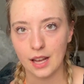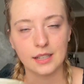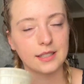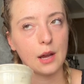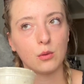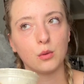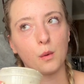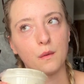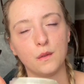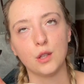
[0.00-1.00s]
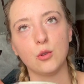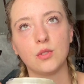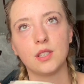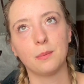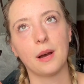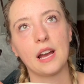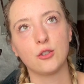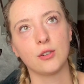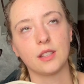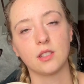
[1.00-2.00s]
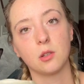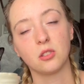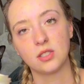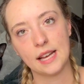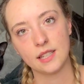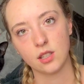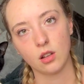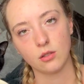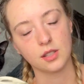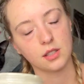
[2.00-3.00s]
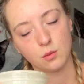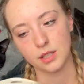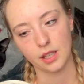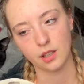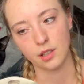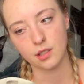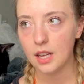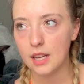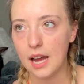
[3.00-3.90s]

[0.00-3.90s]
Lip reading: Because I will refuse to buy a drink that's almost $10. That's ridiculous.